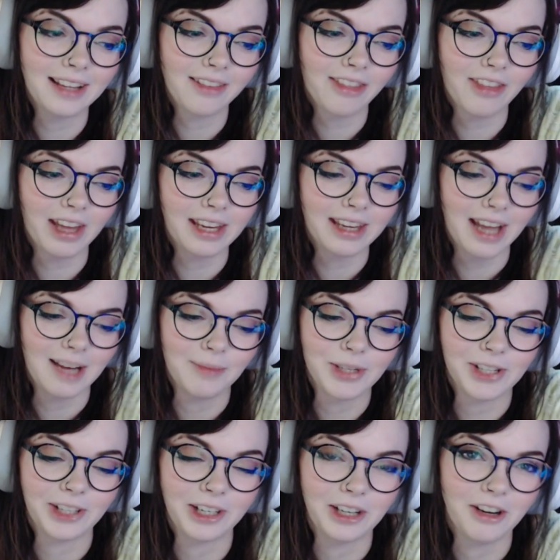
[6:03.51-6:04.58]
thank
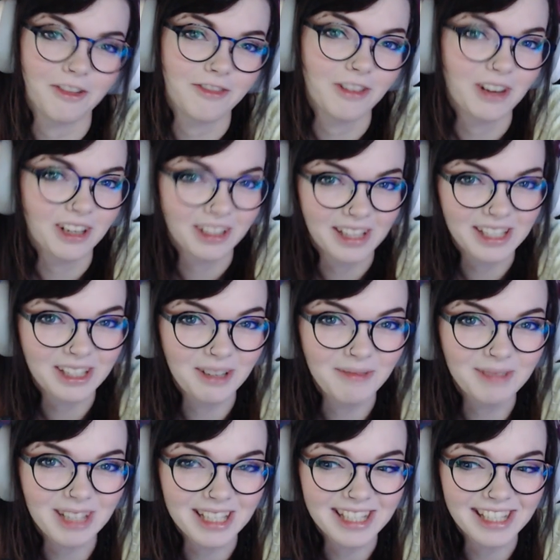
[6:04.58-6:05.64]
Amazon enough for running this
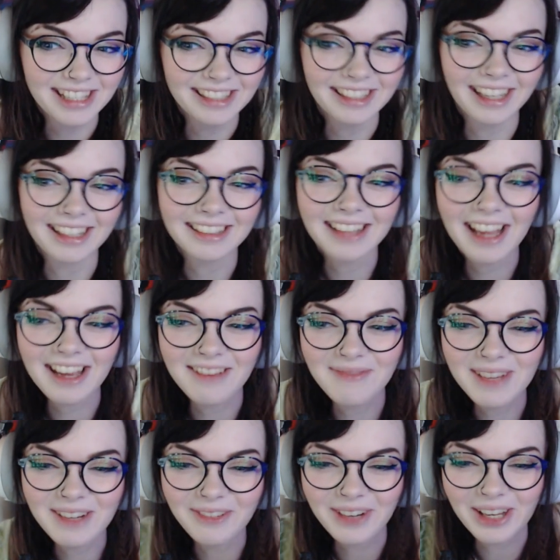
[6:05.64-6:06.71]
competition and letting
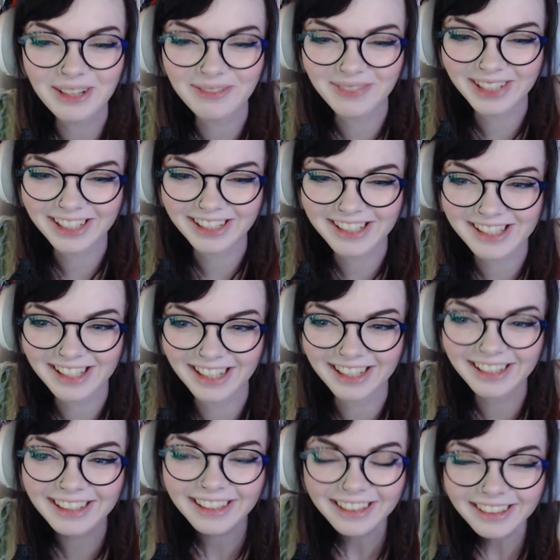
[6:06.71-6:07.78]
me win, because, like,